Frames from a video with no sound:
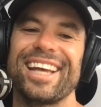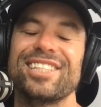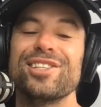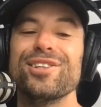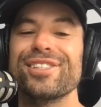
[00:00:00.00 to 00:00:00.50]

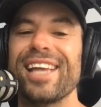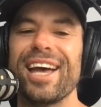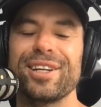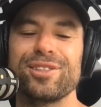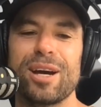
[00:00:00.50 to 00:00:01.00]
Did you stay
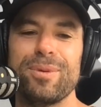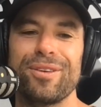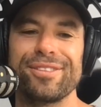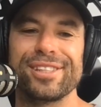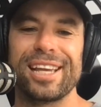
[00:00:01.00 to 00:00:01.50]
out of trouble?
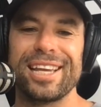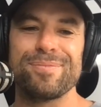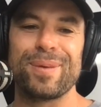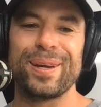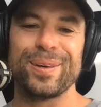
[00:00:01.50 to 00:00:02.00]
Obviously, he's
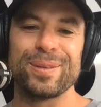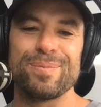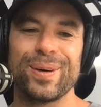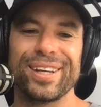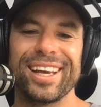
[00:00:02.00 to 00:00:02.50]
been on the
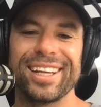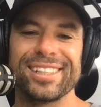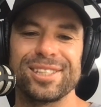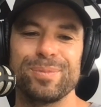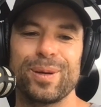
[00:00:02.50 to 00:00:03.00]
podcast
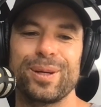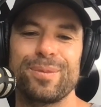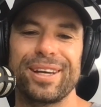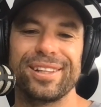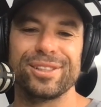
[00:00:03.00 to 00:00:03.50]
and spoke
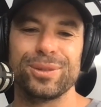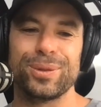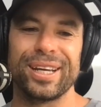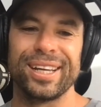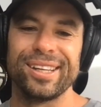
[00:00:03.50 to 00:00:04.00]
about sort
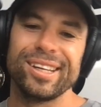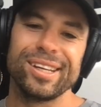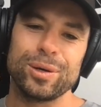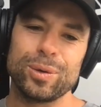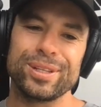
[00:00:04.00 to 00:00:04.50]
of
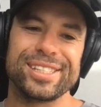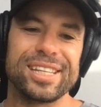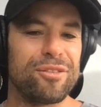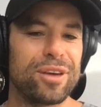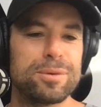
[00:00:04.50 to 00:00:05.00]
all the
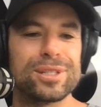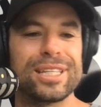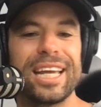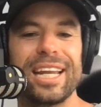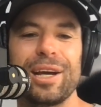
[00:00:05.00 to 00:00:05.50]
stuff he was
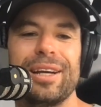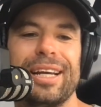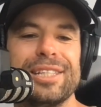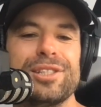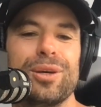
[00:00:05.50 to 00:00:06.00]
getting
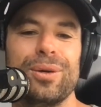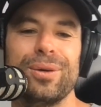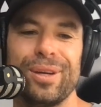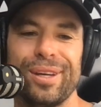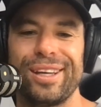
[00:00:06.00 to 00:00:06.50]
into
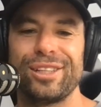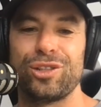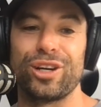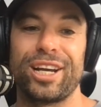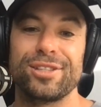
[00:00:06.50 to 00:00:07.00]

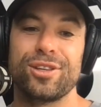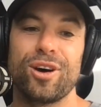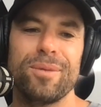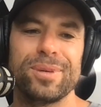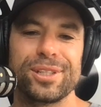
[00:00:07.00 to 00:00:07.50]
during his
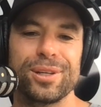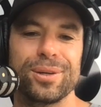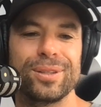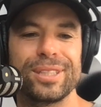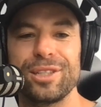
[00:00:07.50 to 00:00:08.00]
time at
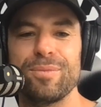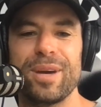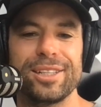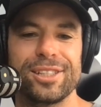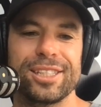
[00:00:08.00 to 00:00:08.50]
school. Did you
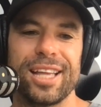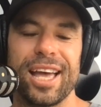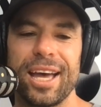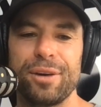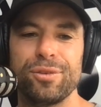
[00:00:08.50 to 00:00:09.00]
manage to stay
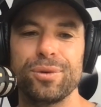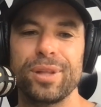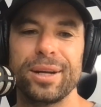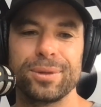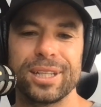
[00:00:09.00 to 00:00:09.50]
out of all
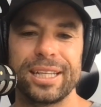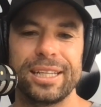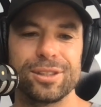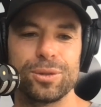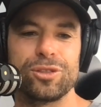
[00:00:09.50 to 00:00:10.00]
that, or did he
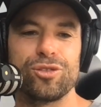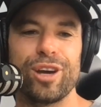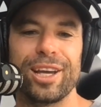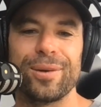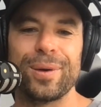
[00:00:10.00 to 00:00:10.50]
sort of
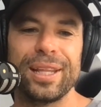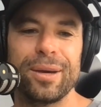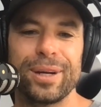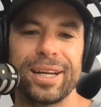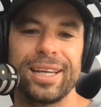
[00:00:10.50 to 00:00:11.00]
drag you in there
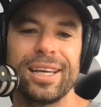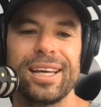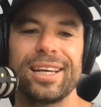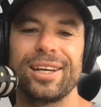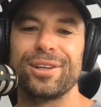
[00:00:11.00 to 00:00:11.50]
when he
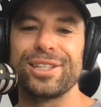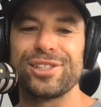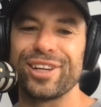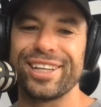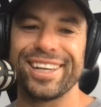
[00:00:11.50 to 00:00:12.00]
got you
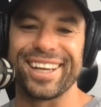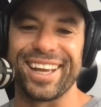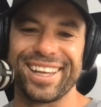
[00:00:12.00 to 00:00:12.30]
drinking?